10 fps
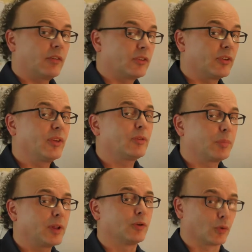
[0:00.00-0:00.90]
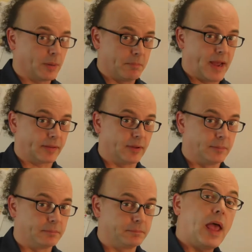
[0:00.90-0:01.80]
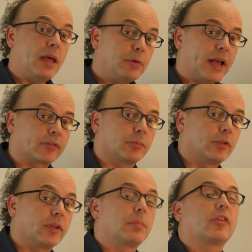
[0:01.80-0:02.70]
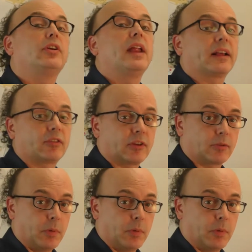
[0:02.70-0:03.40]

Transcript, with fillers: Obviously, things are pretty grim back then. And we asked them to think about the next six